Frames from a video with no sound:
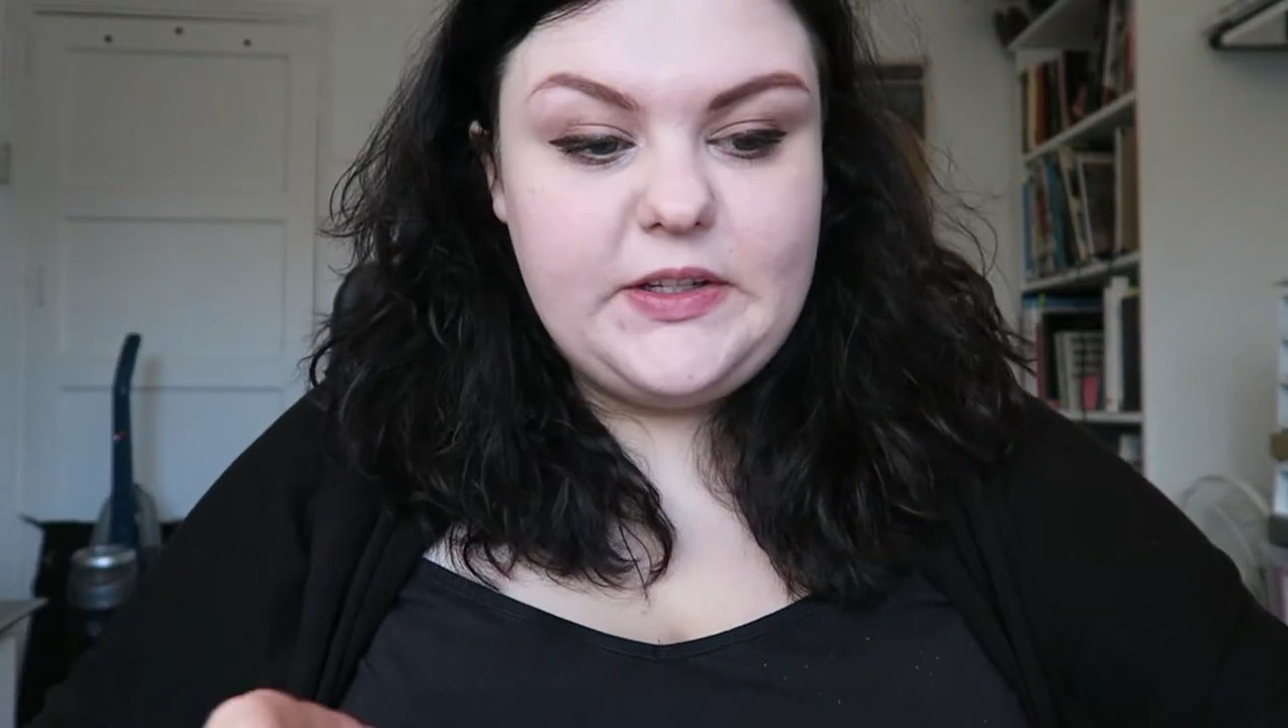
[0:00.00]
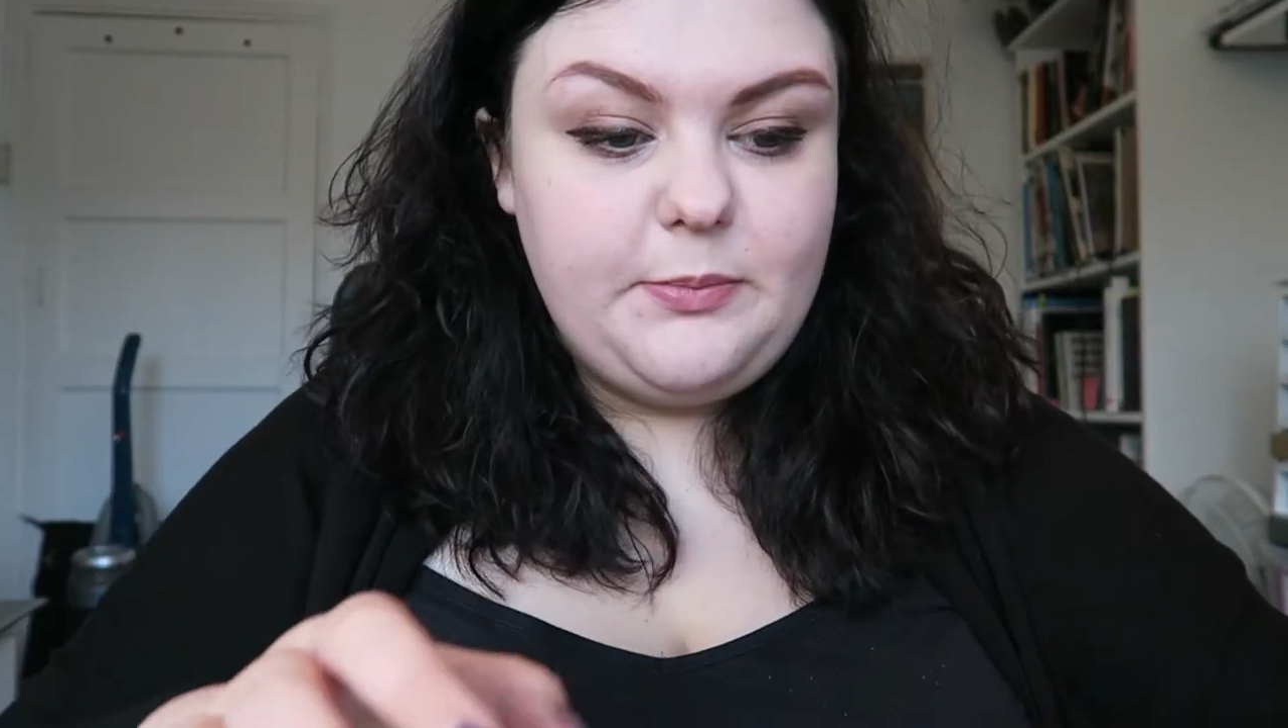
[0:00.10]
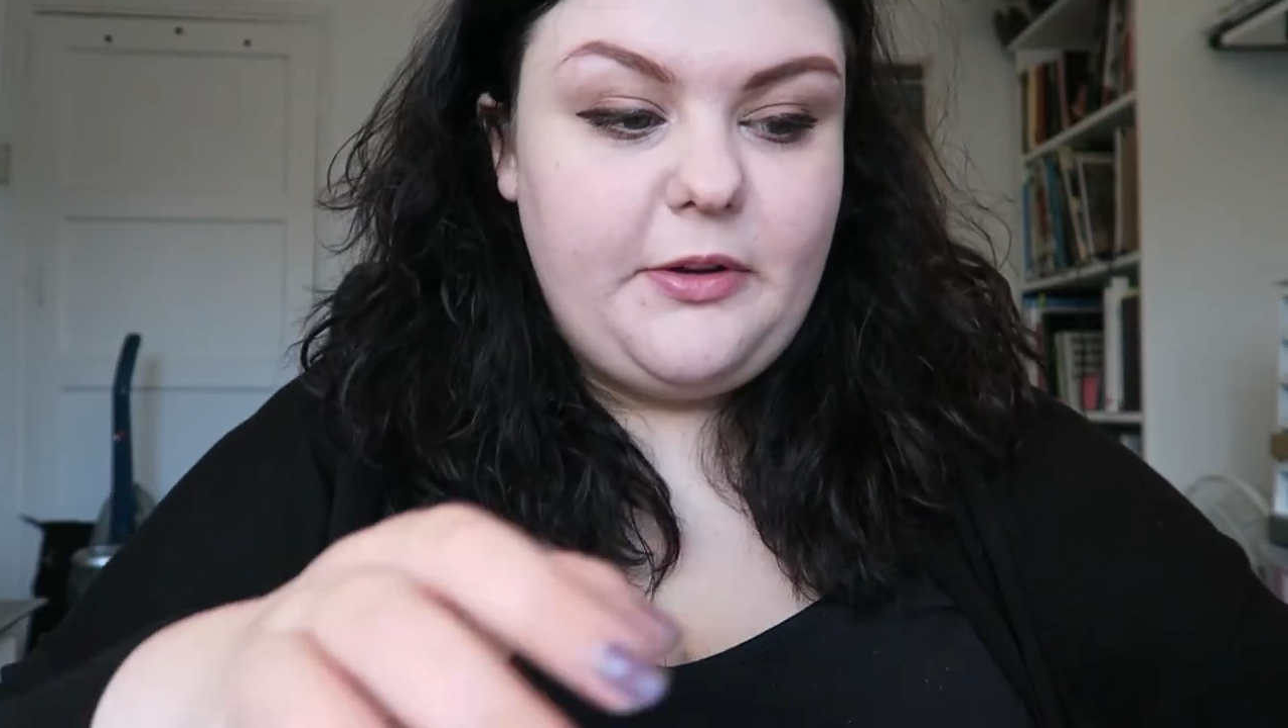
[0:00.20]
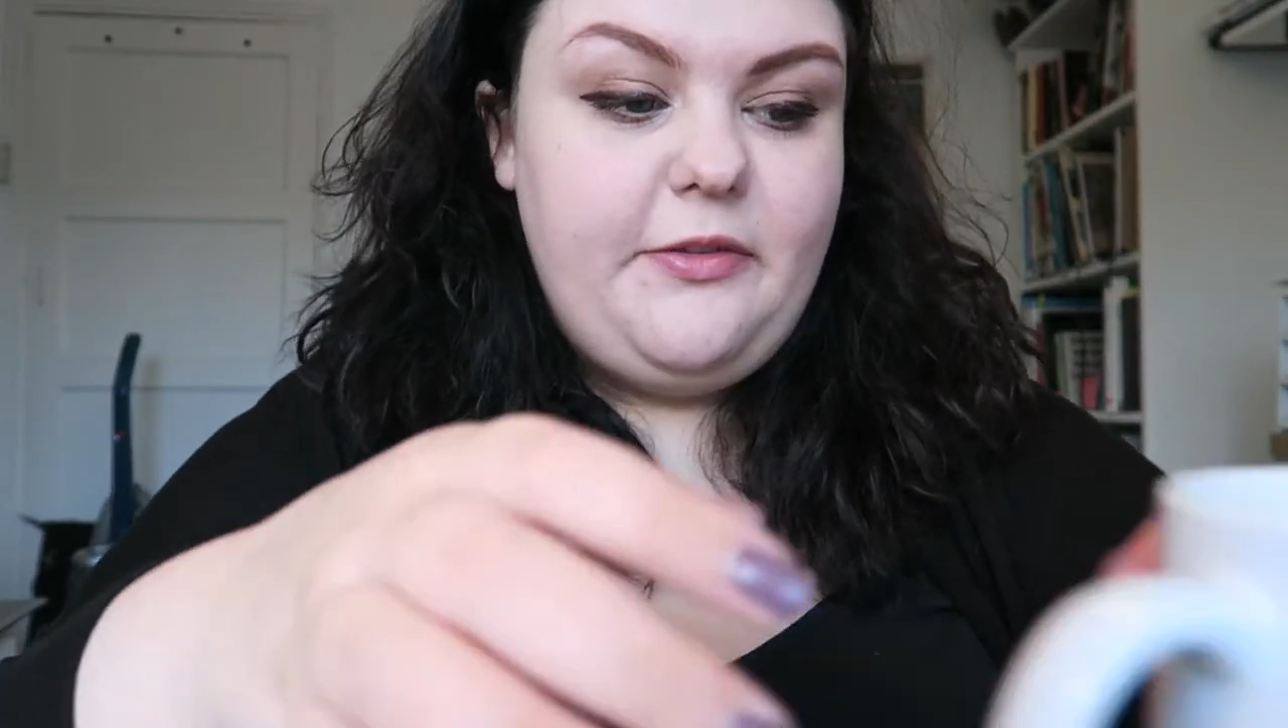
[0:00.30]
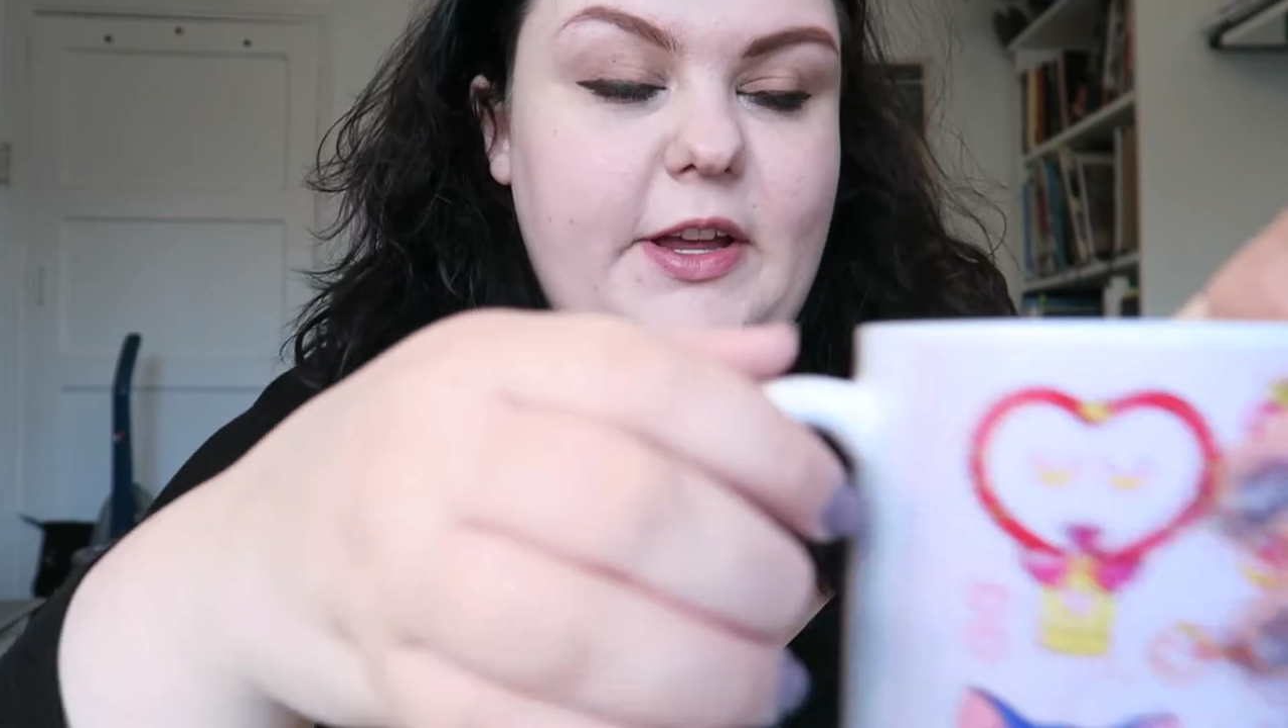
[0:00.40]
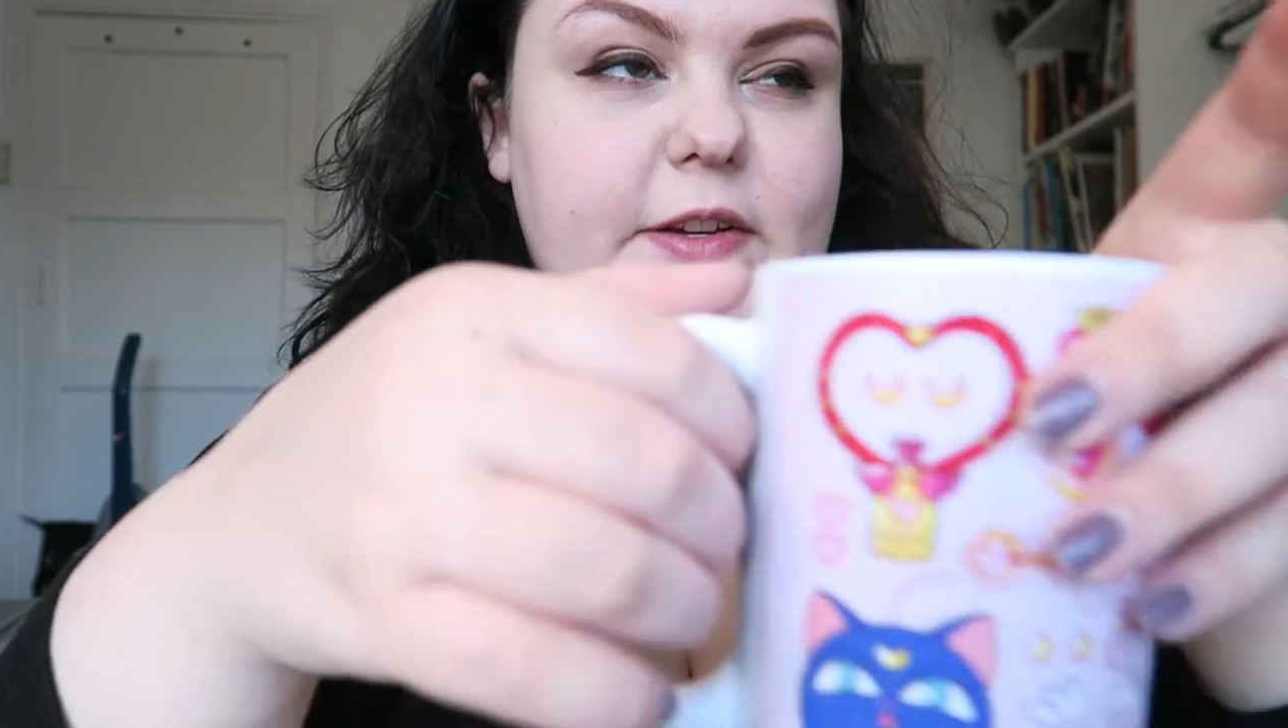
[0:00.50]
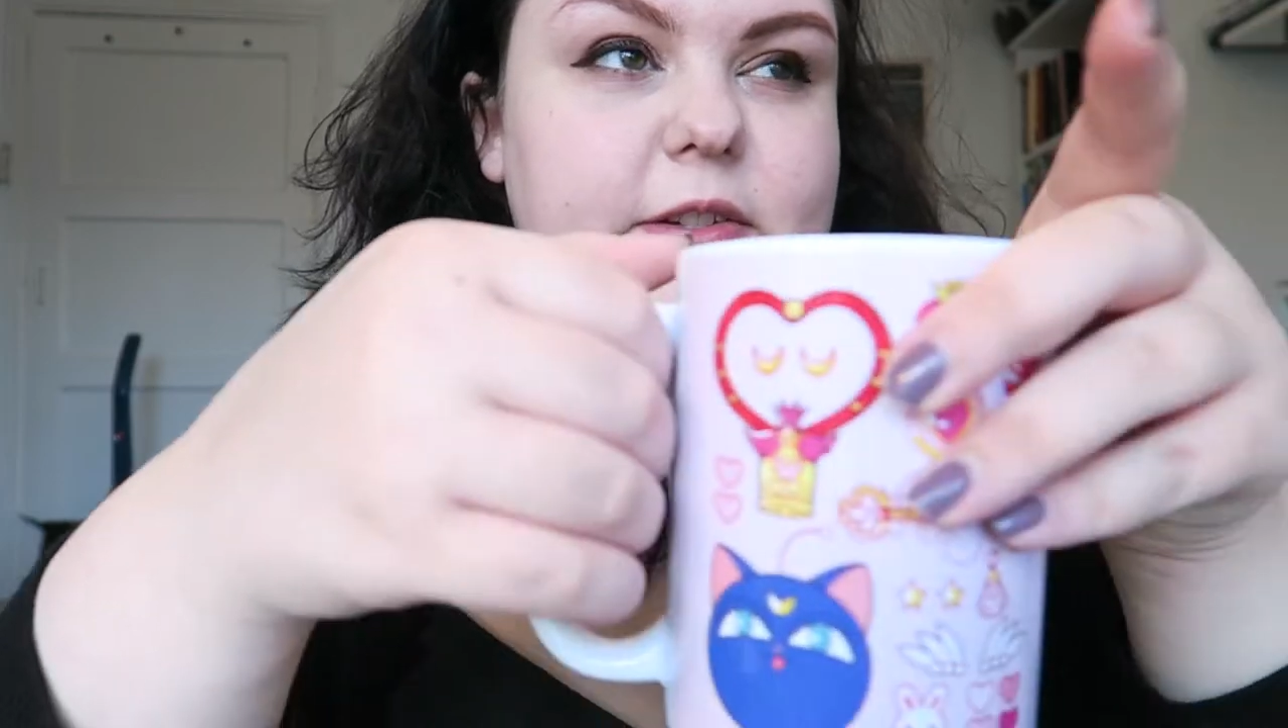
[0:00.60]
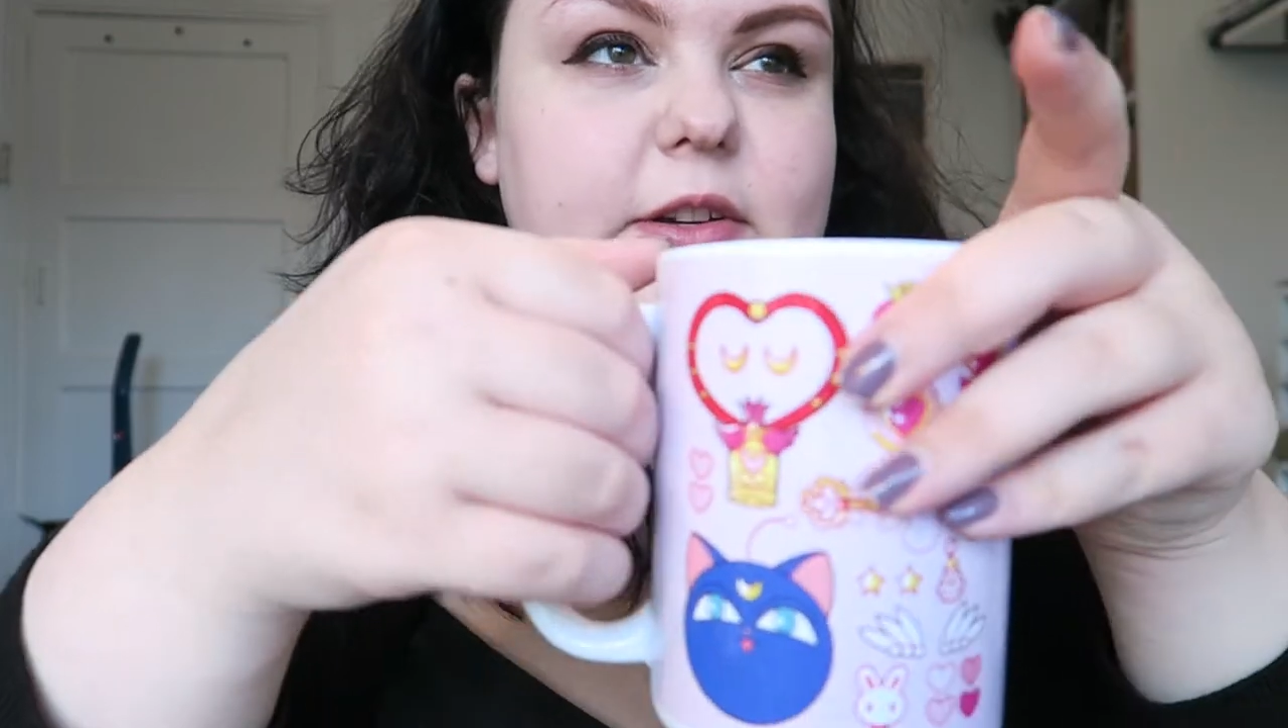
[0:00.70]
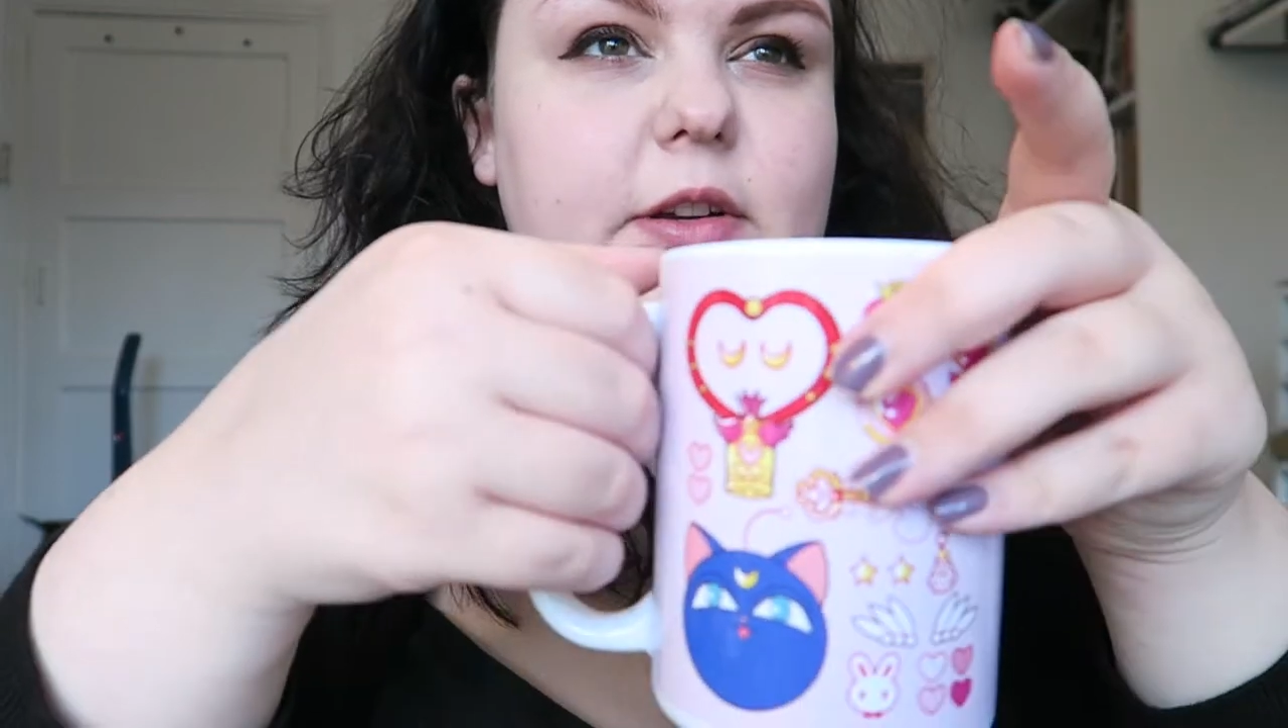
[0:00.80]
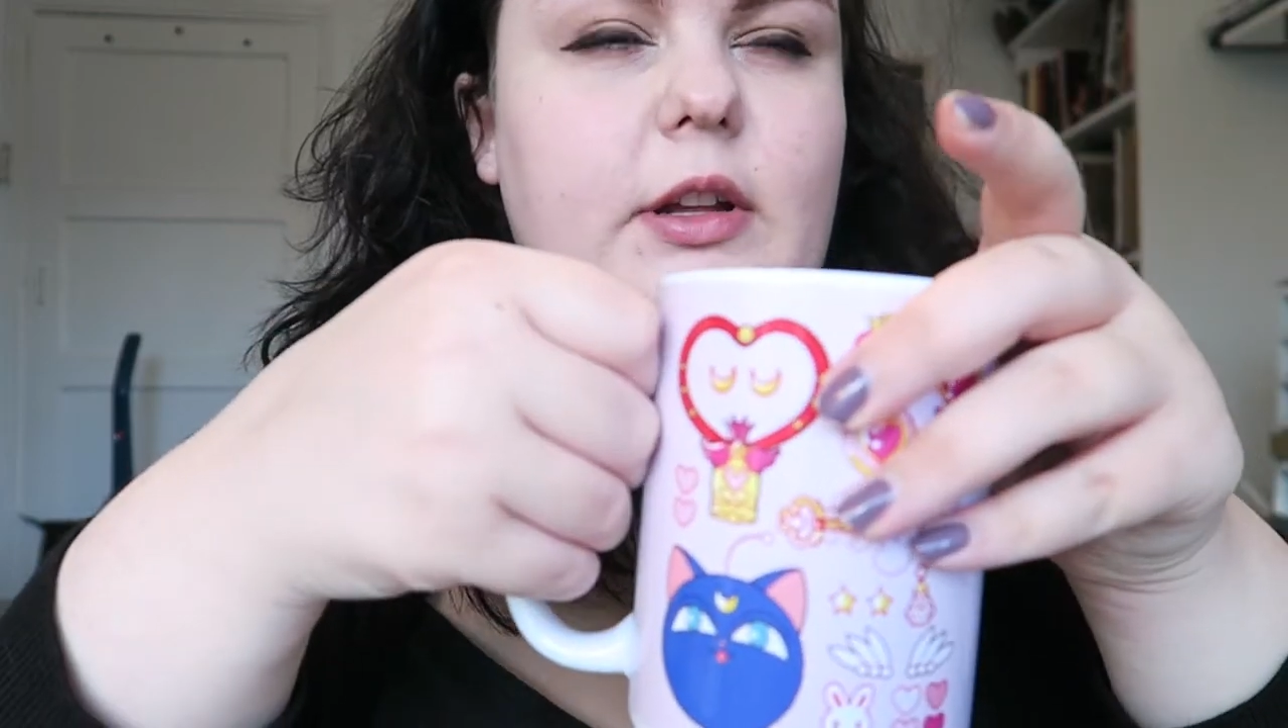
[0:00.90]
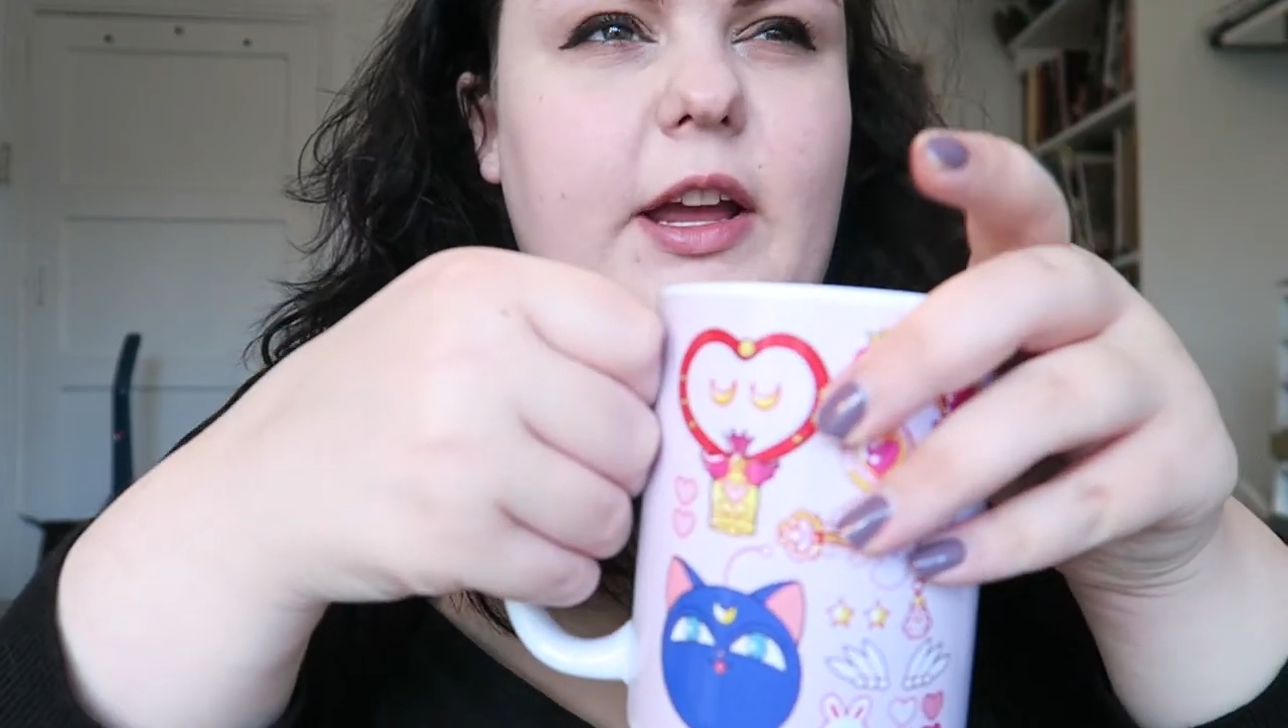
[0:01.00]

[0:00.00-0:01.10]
is my first